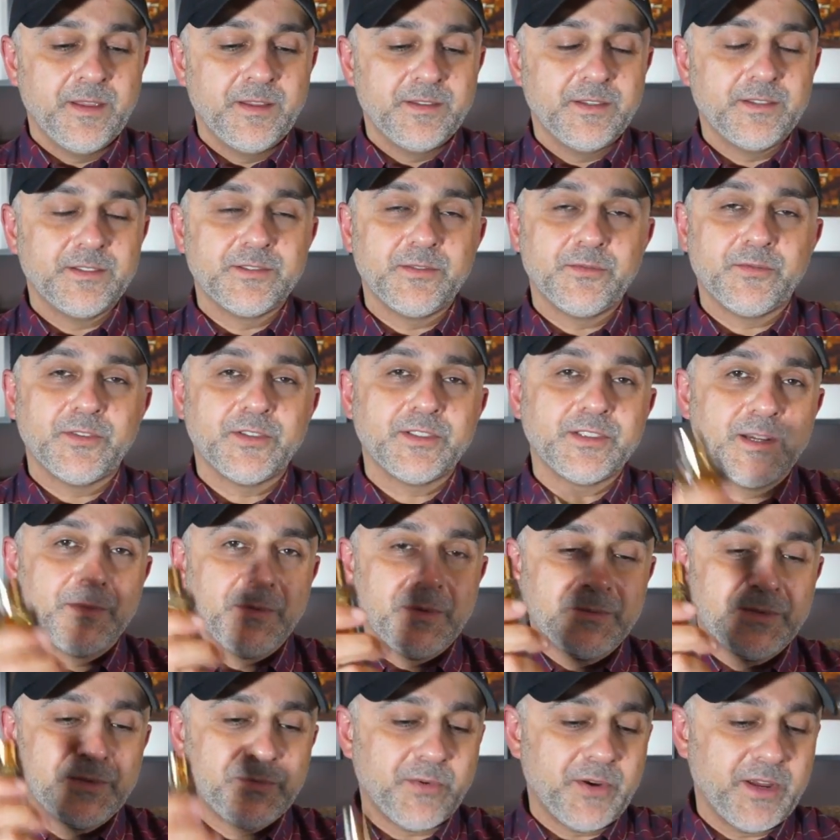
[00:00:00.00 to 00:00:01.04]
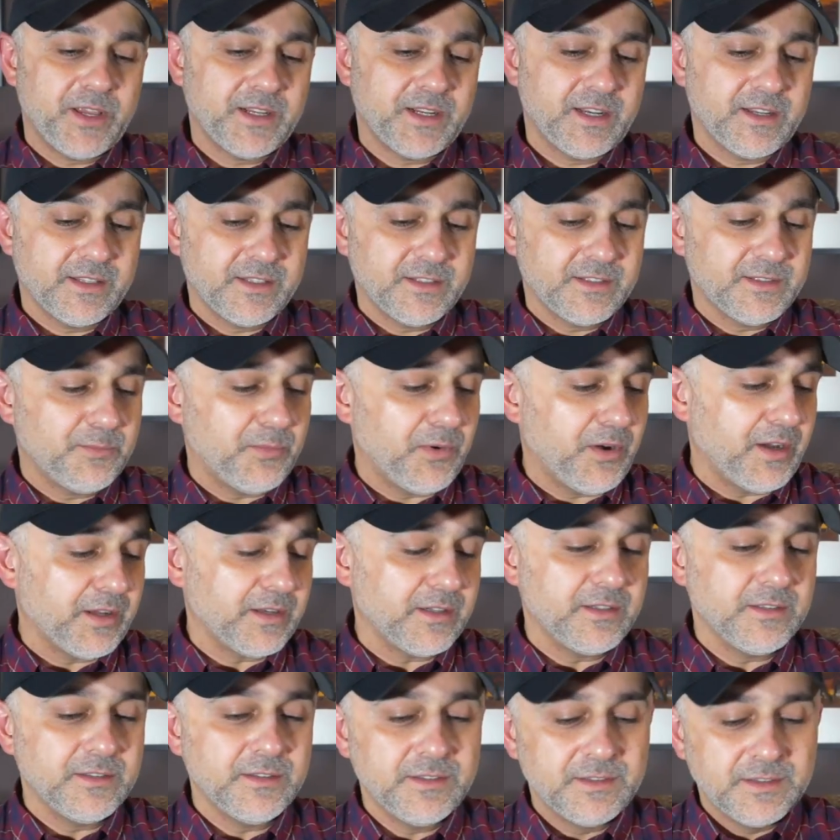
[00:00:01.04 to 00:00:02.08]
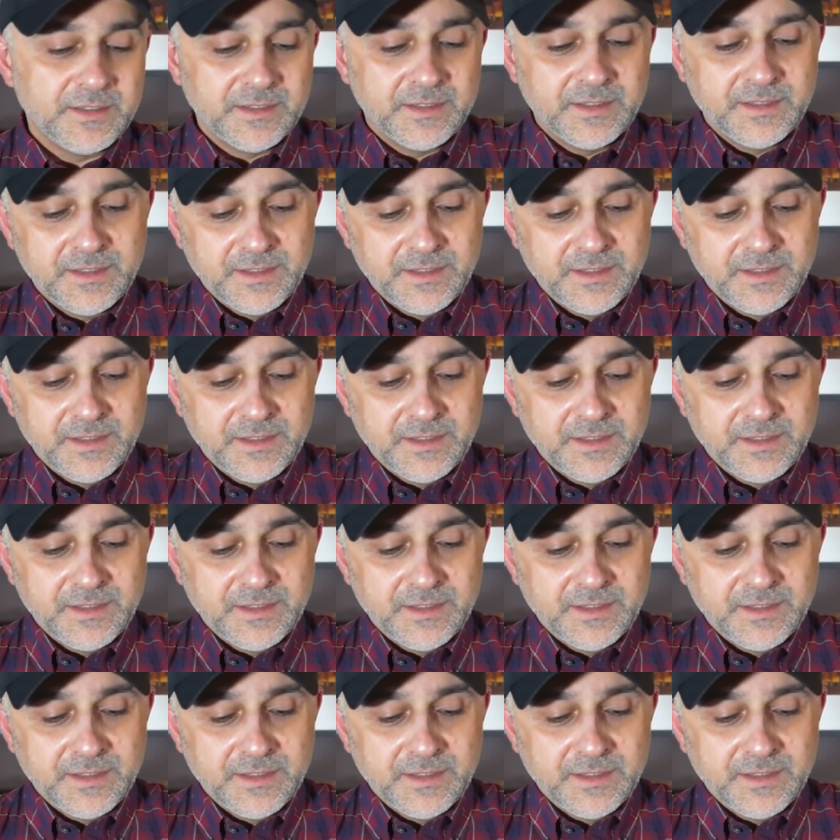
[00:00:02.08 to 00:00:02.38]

It's the first time I'm spraying it out of this bottle.